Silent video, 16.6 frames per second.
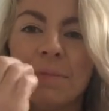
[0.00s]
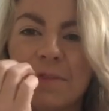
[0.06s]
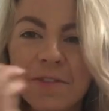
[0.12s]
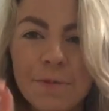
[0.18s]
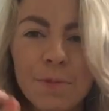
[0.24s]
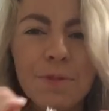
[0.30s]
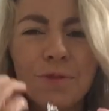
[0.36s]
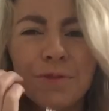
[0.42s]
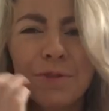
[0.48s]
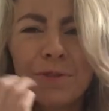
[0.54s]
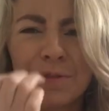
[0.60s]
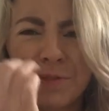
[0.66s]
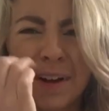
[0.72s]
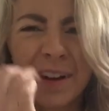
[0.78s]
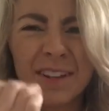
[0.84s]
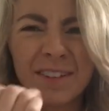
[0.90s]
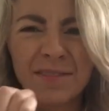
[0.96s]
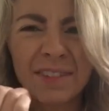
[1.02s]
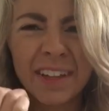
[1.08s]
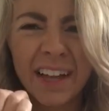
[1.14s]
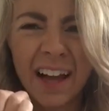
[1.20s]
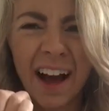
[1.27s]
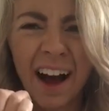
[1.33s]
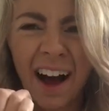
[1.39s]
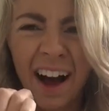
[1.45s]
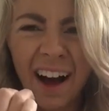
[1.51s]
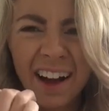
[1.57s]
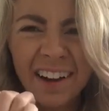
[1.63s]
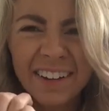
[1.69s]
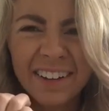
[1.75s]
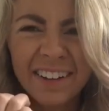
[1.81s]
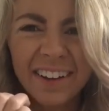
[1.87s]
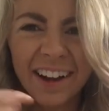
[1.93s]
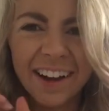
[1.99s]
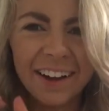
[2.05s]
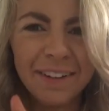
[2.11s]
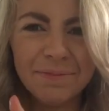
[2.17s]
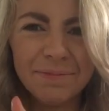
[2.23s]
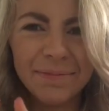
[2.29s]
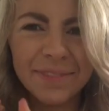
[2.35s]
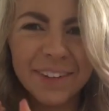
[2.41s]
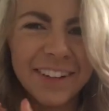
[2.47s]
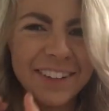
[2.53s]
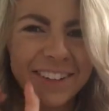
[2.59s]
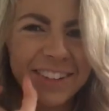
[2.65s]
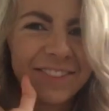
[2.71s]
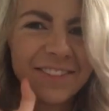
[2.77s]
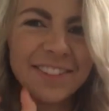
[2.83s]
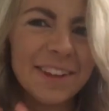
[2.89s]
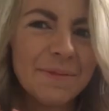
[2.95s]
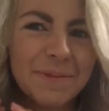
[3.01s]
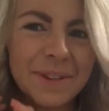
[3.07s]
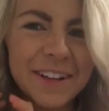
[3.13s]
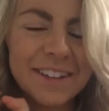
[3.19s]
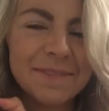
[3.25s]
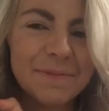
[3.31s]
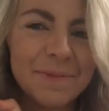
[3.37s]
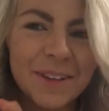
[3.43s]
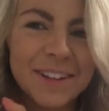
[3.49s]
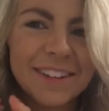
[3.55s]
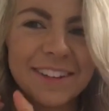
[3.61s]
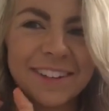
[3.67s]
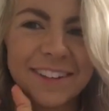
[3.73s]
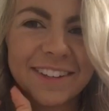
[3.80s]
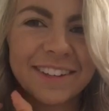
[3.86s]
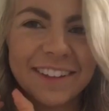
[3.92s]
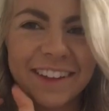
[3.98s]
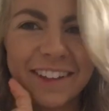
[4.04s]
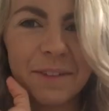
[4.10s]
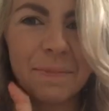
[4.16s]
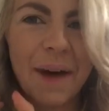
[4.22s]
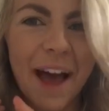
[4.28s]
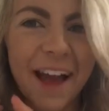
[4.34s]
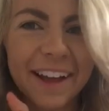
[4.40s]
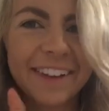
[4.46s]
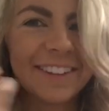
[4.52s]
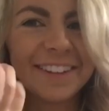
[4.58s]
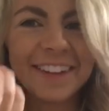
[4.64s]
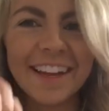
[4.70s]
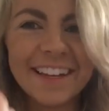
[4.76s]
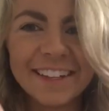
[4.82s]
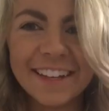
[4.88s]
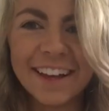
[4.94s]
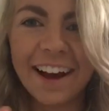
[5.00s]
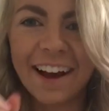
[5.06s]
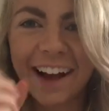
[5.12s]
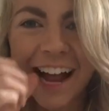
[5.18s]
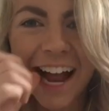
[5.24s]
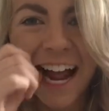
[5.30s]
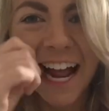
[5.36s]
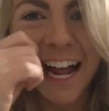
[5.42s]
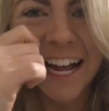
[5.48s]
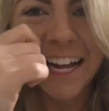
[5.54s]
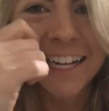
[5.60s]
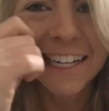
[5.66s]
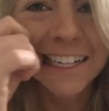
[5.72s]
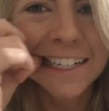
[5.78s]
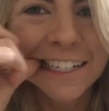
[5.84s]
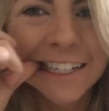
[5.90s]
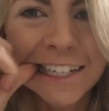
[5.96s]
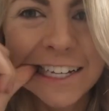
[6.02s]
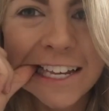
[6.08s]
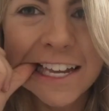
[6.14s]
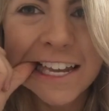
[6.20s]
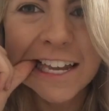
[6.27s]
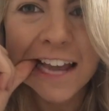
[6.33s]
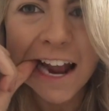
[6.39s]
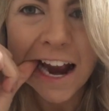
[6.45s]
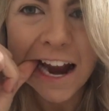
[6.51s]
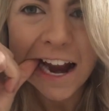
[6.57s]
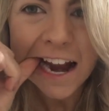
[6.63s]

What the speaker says: if you pull from the front, it's really hard, and just for some reason, because it's at the back, it's easier. So